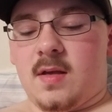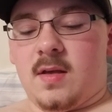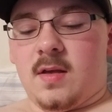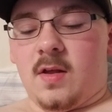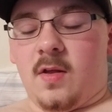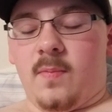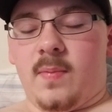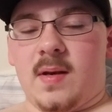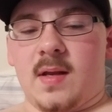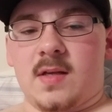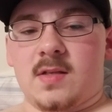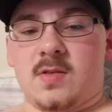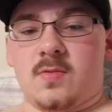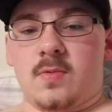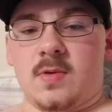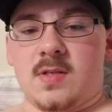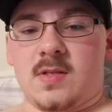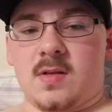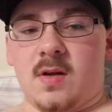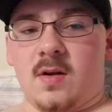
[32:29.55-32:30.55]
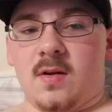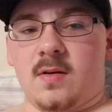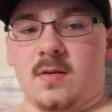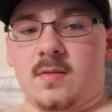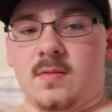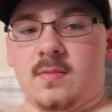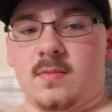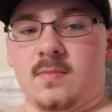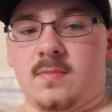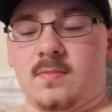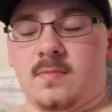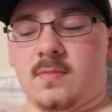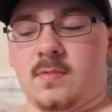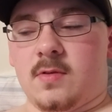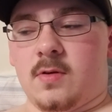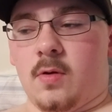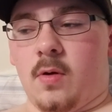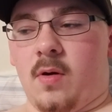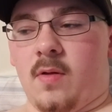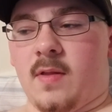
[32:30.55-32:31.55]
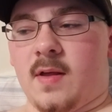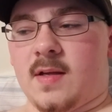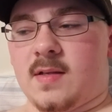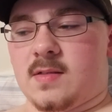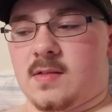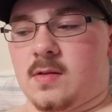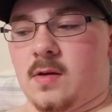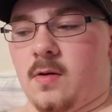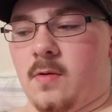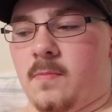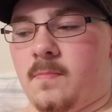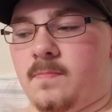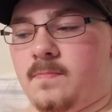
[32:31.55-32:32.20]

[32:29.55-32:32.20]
it'll be nice to restart and do all that. So